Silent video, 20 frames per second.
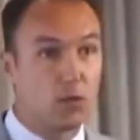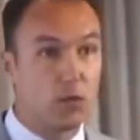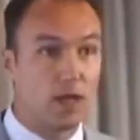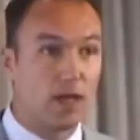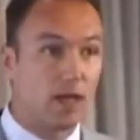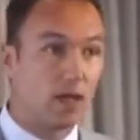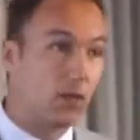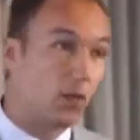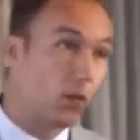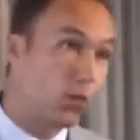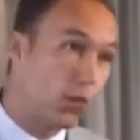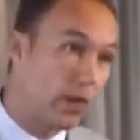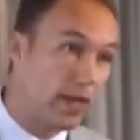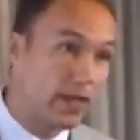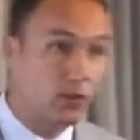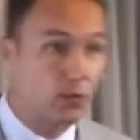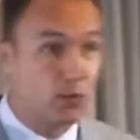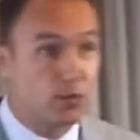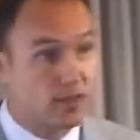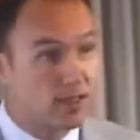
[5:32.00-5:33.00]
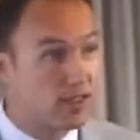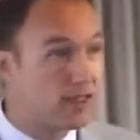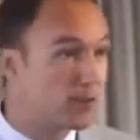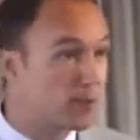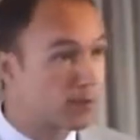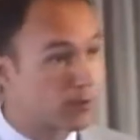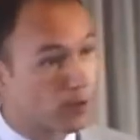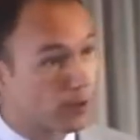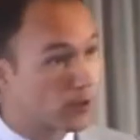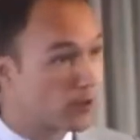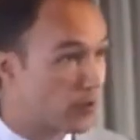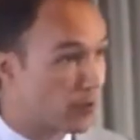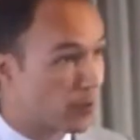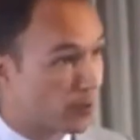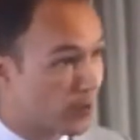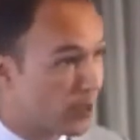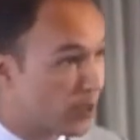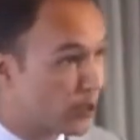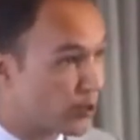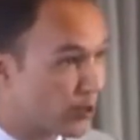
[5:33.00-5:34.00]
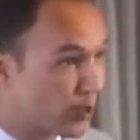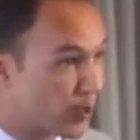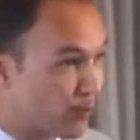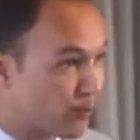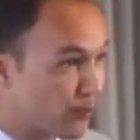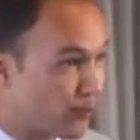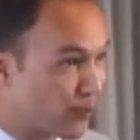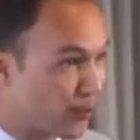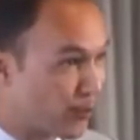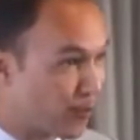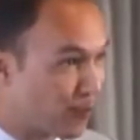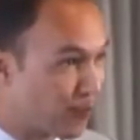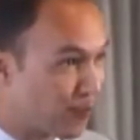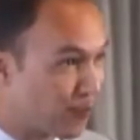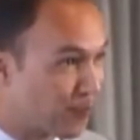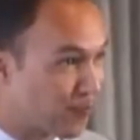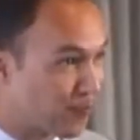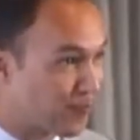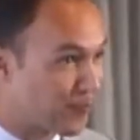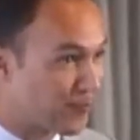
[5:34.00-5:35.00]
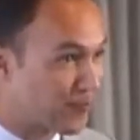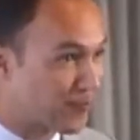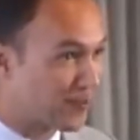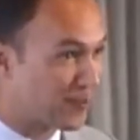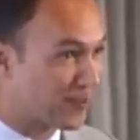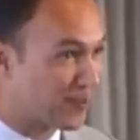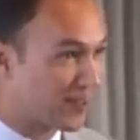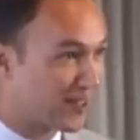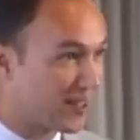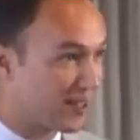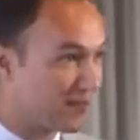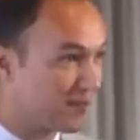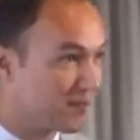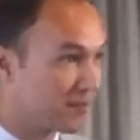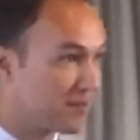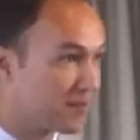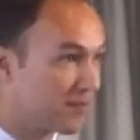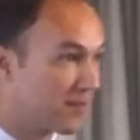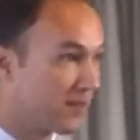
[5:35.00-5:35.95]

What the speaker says: well, where do these costs of production come from? Okay,